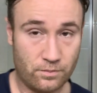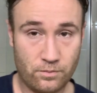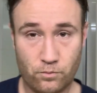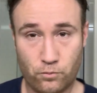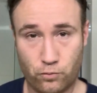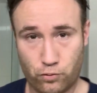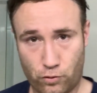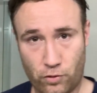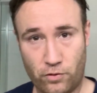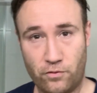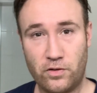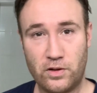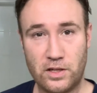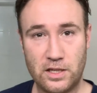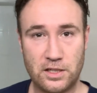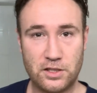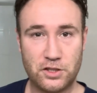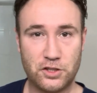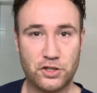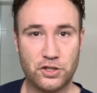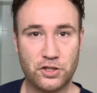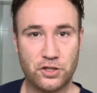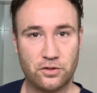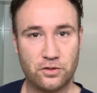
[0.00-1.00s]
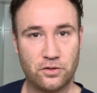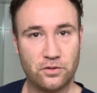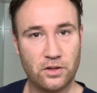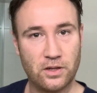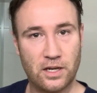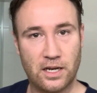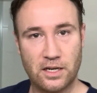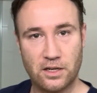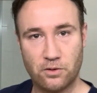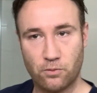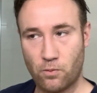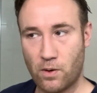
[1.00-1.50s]
privileged
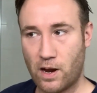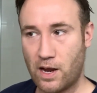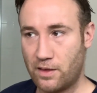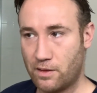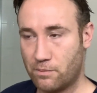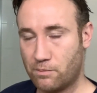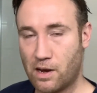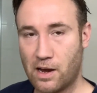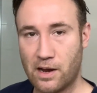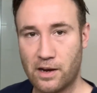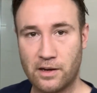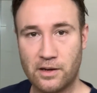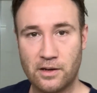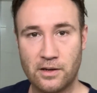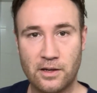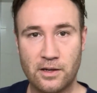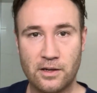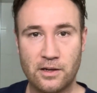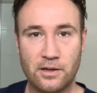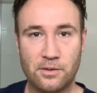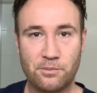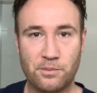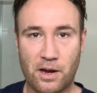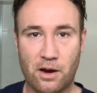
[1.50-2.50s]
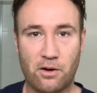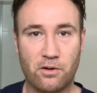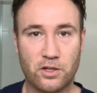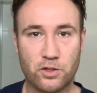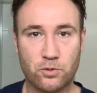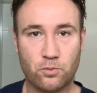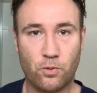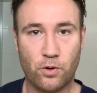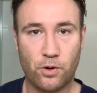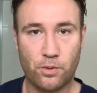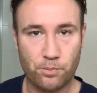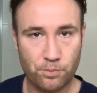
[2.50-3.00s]
in the way that my parents
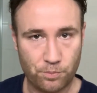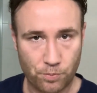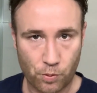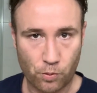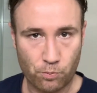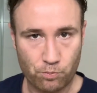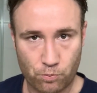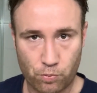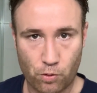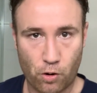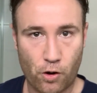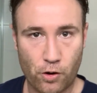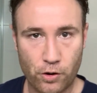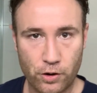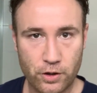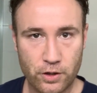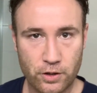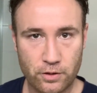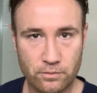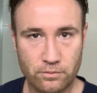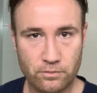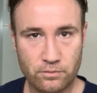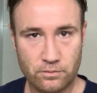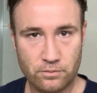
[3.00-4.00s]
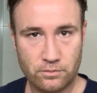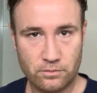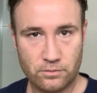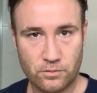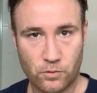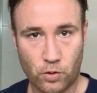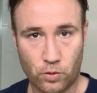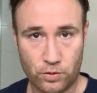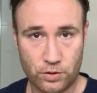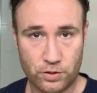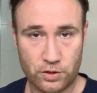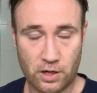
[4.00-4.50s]
weren't broke
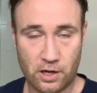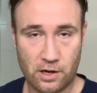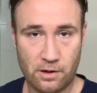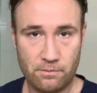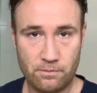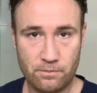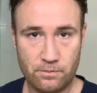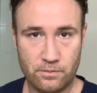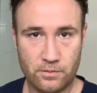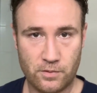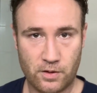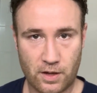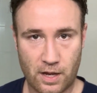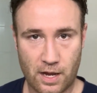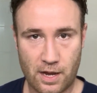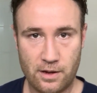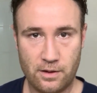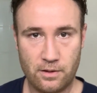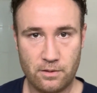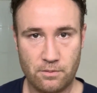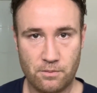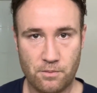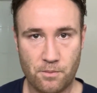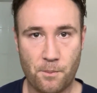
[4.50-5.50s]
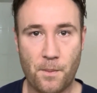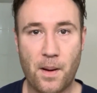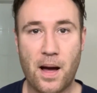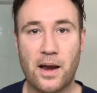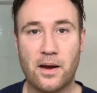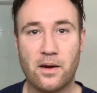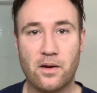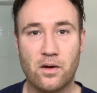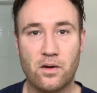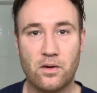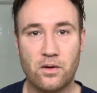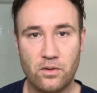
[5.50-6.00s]
all the time, okay?
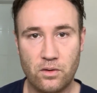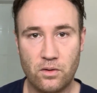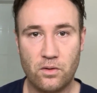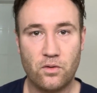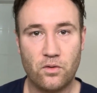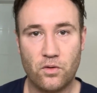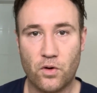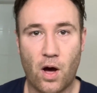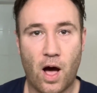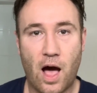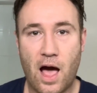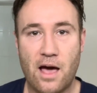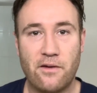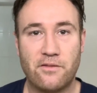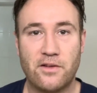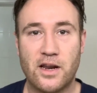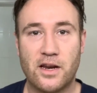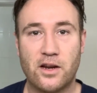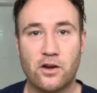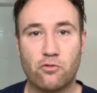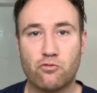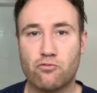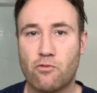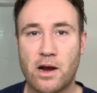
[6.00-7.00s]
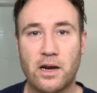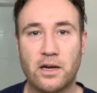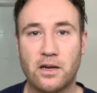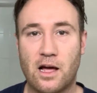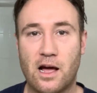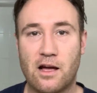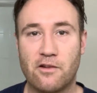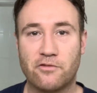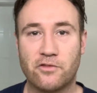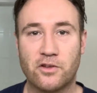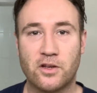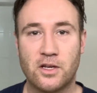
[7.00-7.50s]
But I haven't had a great
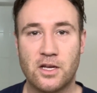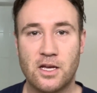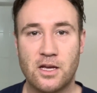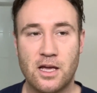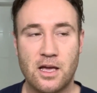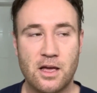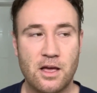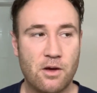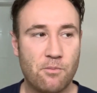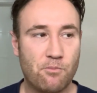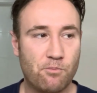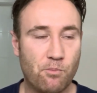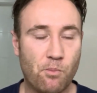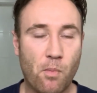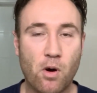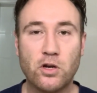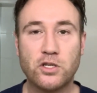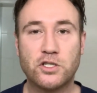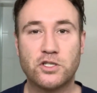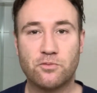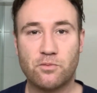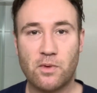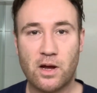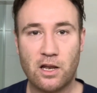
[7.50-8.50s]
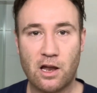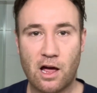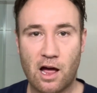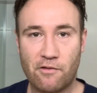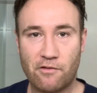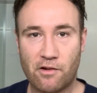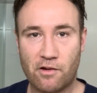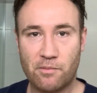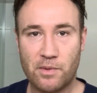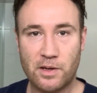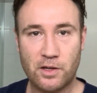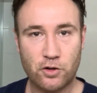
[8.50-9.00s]
life. Most of my life
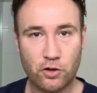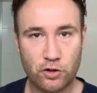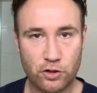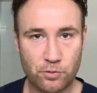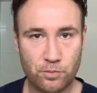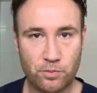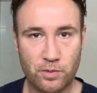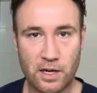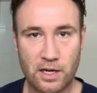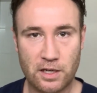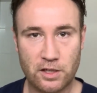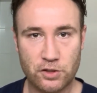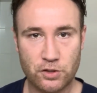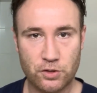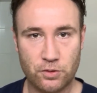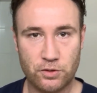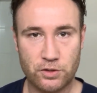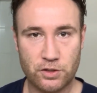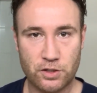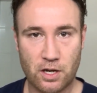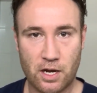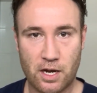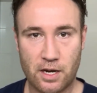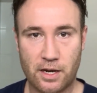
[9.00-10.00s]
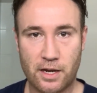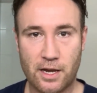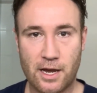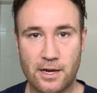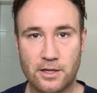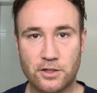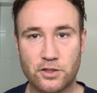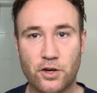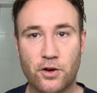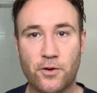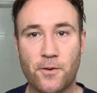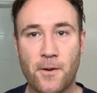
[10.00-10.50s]
I've been contemplating suicide, okay?
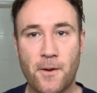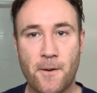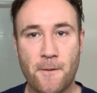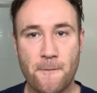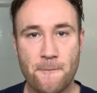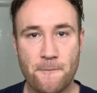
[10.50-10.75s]
So